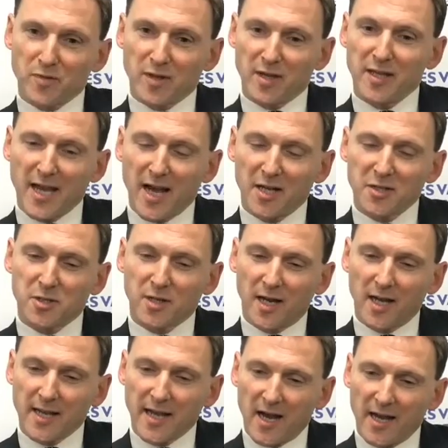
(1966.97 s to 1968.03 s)
yeah, I,
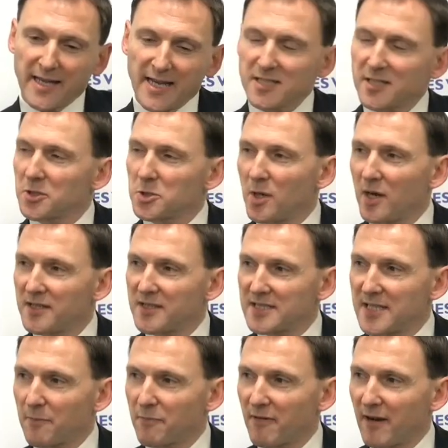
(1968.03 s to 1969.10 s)
I, I, guess I try and
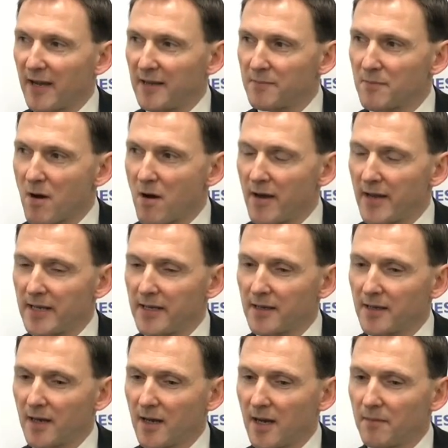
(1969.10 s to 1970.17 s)
separate my
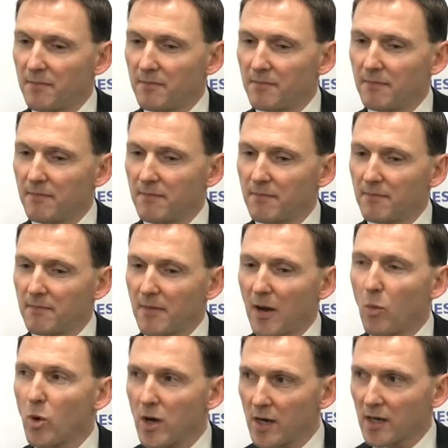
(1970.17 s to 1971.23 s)
um, my
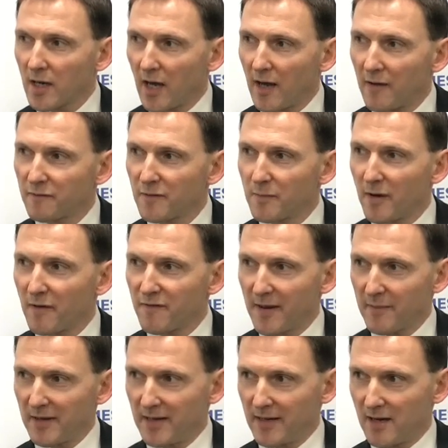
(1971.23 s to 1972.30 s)
work life from my
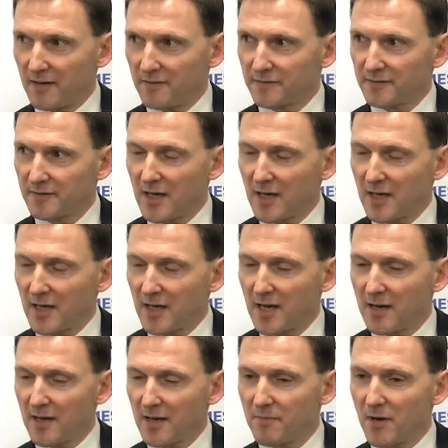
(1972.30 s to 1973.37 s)
family life. Um,
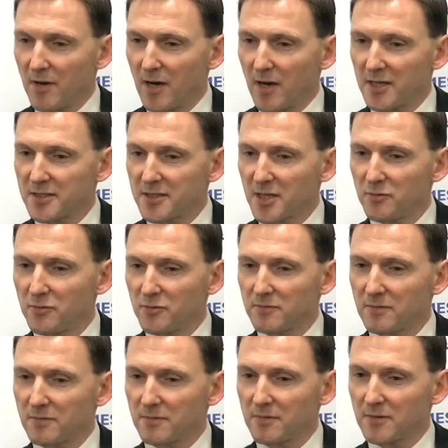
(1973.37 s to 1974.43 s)
I don't um,
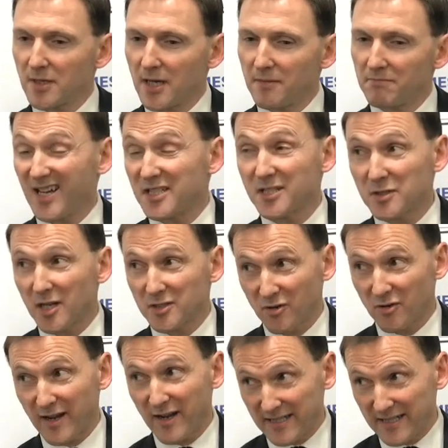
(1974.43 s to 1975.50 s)
I don't actually socialise a
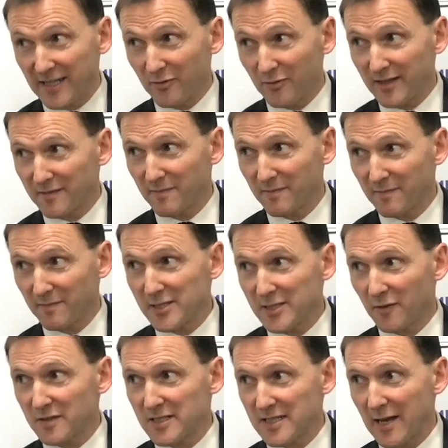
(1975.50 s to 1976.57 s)
great deal with police
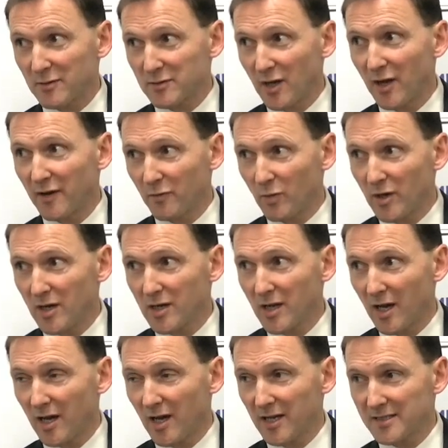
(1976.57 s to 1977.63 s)
officers outside of work.
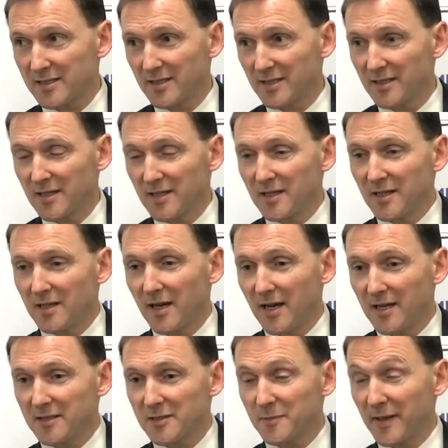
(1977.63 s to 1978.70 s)
I like to uh,
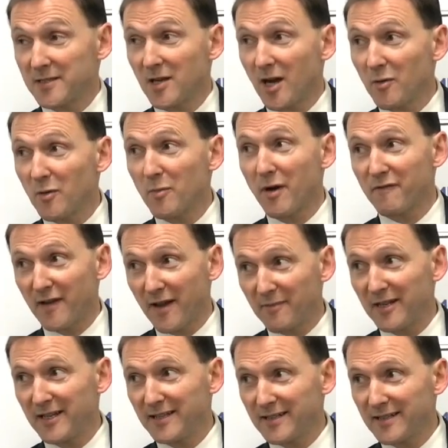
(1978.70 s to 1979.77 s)
spend time with my
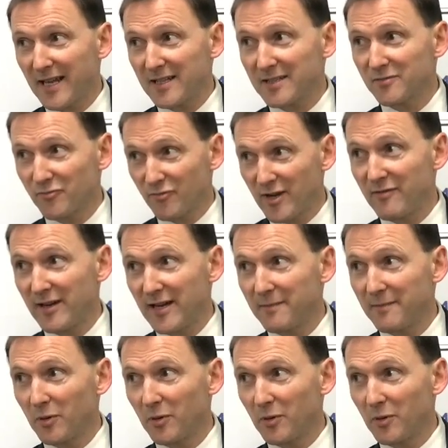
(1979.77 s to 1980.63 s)
family. That's really really